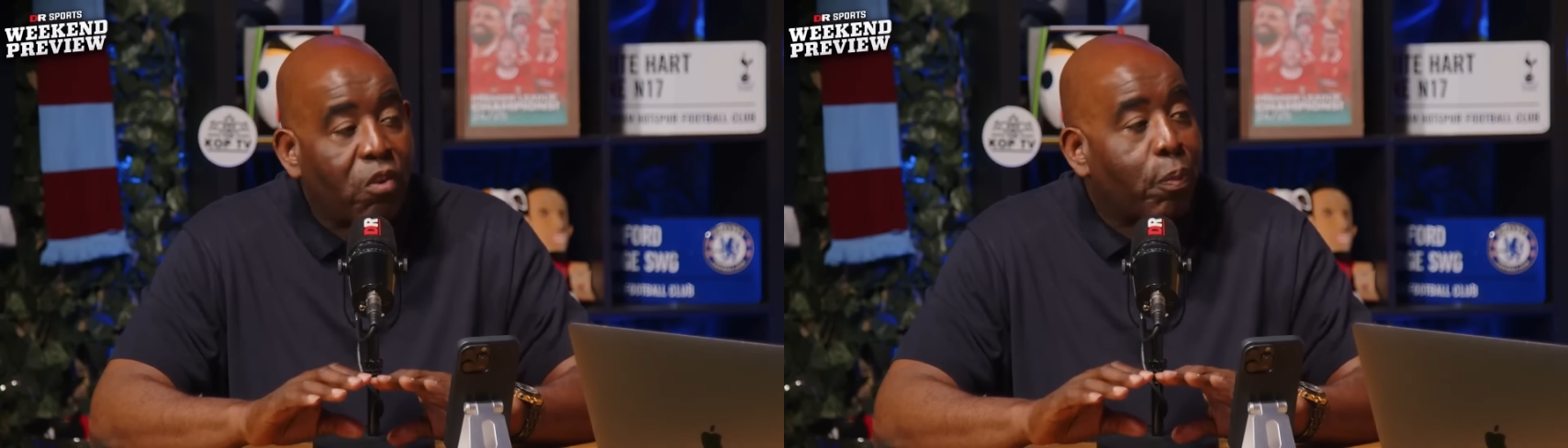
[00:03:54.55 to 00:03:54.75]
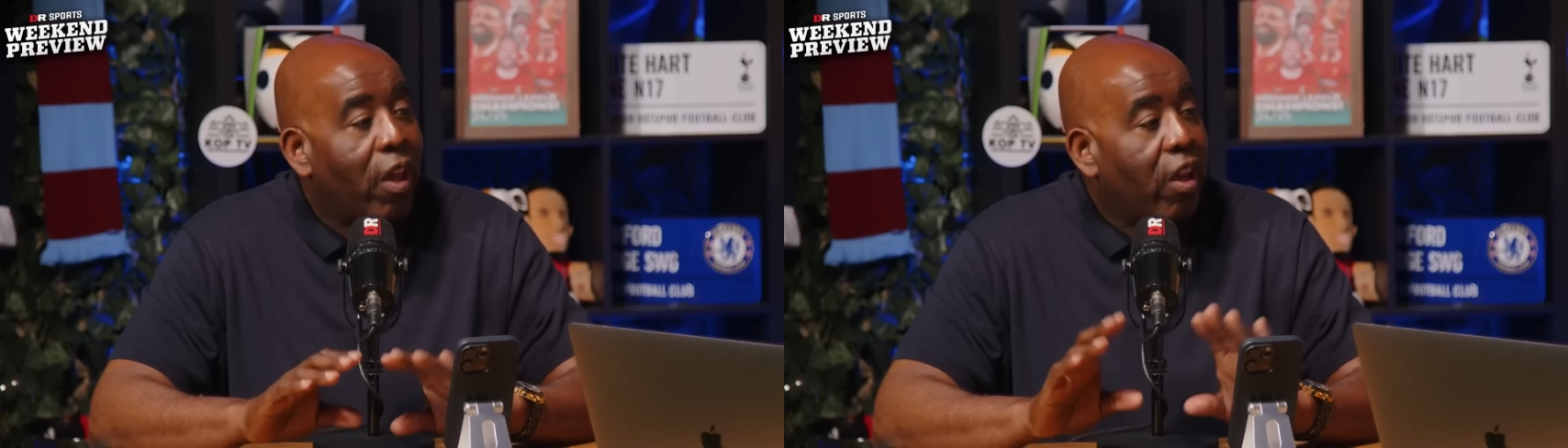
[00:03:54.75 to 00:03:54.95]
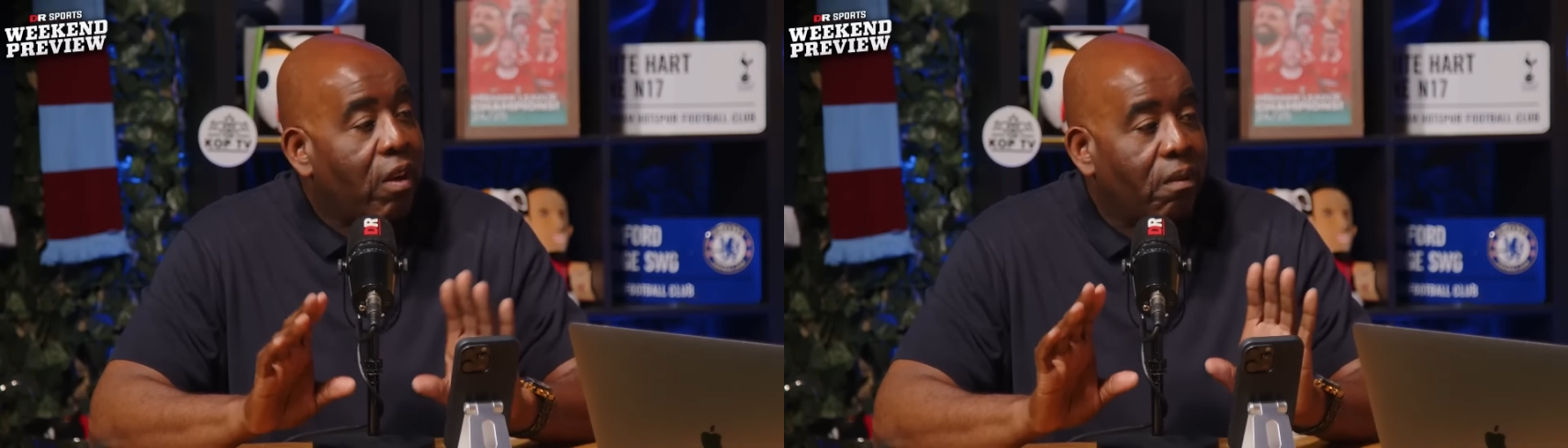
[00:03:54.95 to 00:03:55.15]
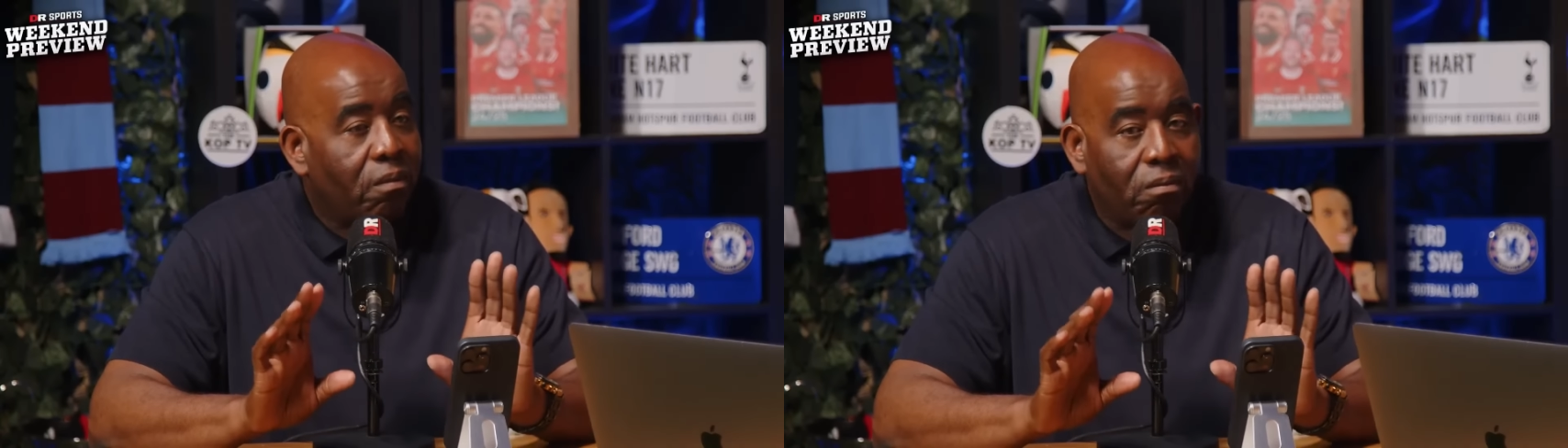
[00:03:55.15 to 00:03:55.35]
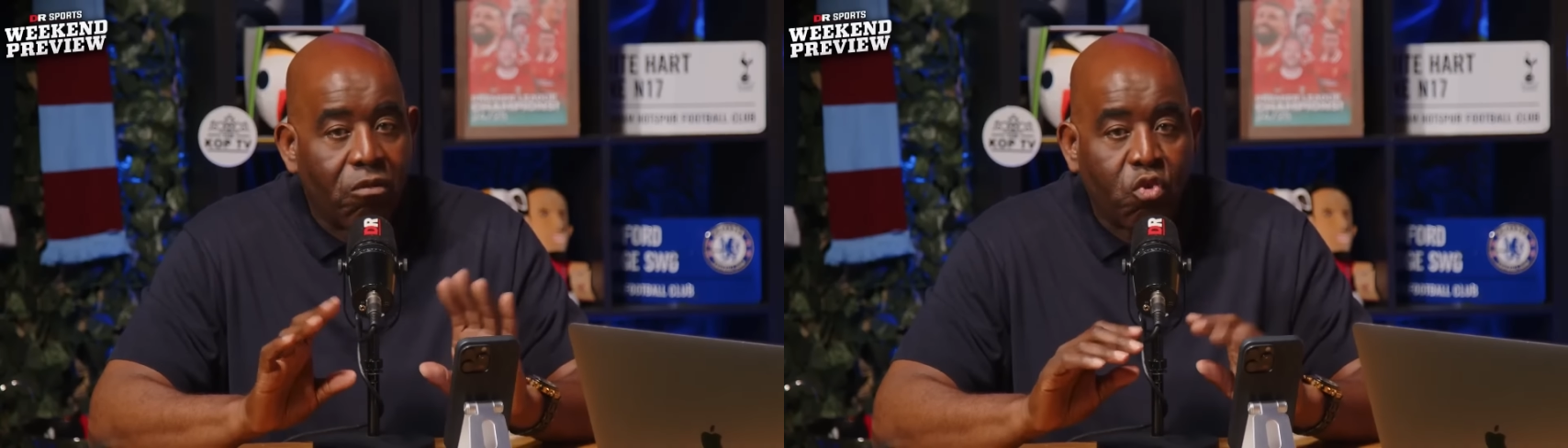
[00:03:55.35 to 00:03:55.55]
playing,
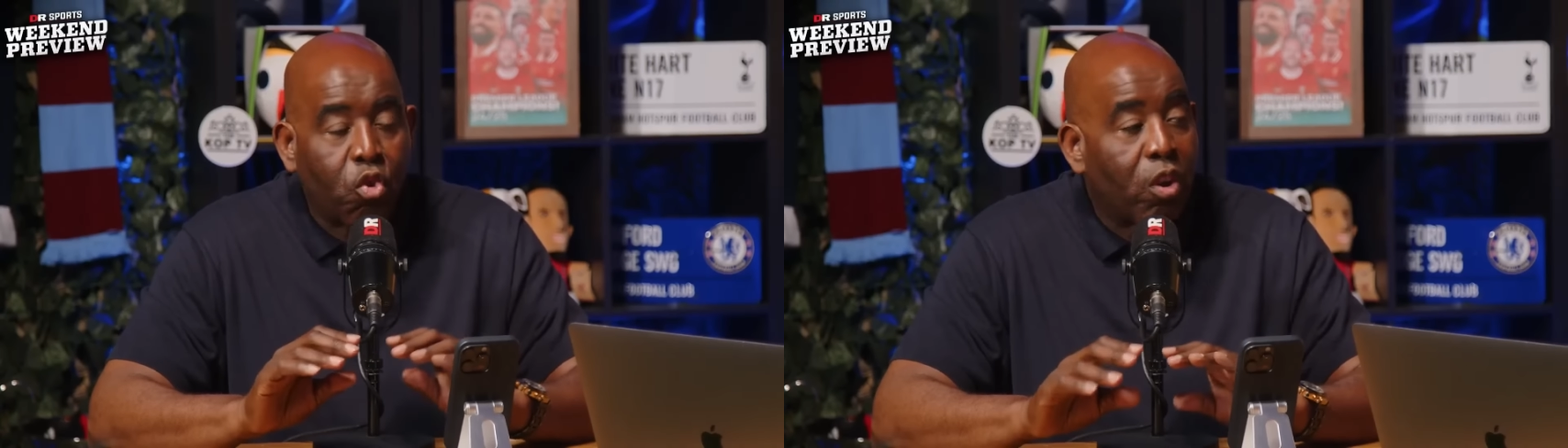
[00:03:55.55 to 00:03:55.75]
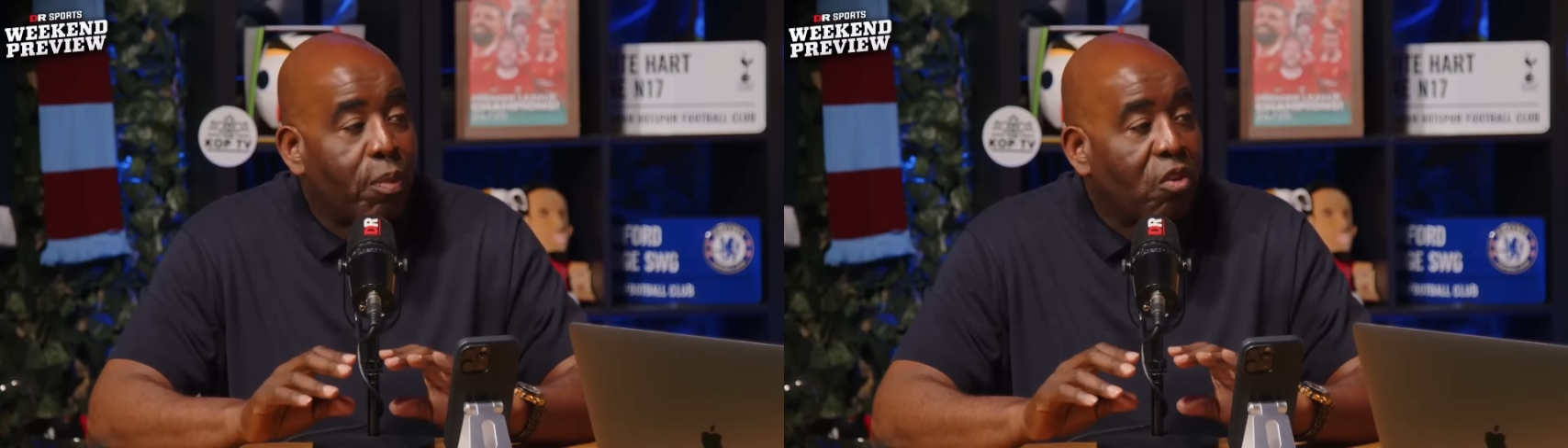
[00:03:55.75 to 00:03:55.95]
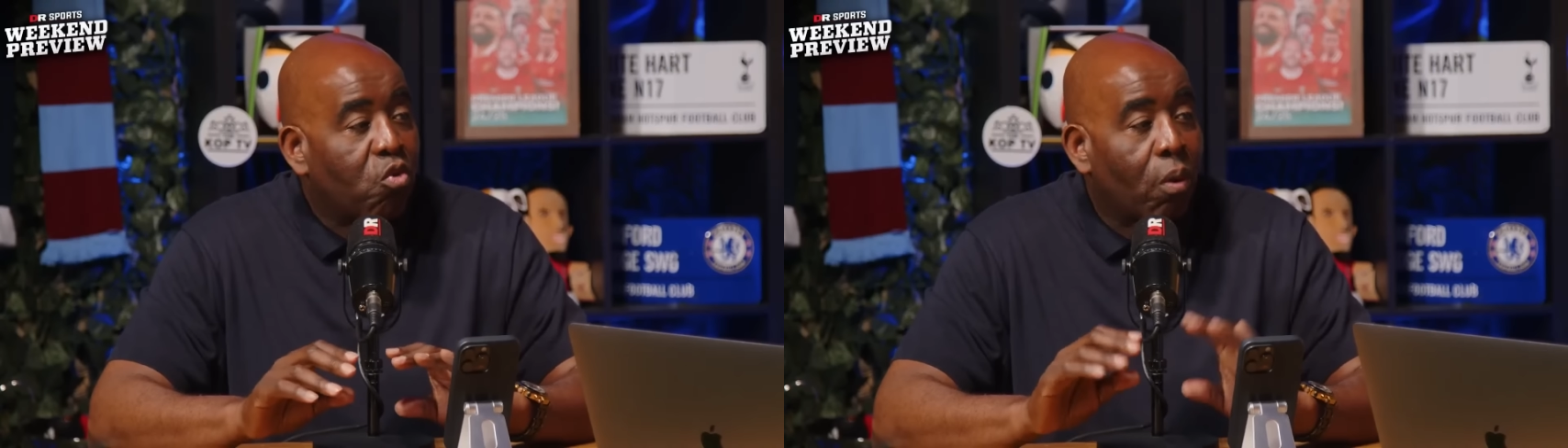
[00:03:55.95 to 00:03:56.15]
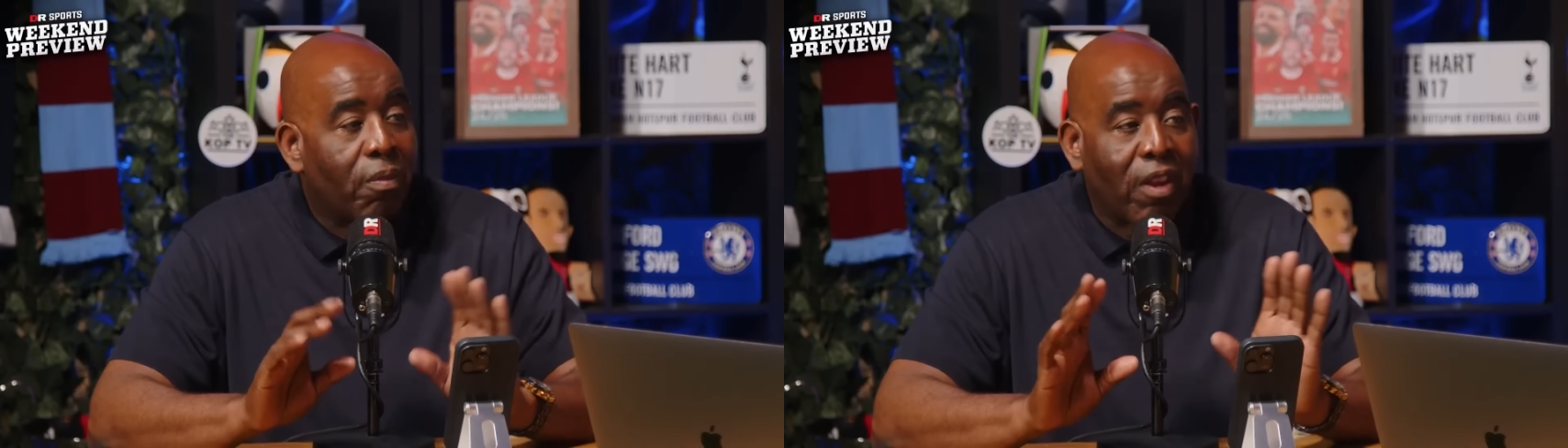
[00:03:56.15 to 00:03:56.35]
should he be dropped?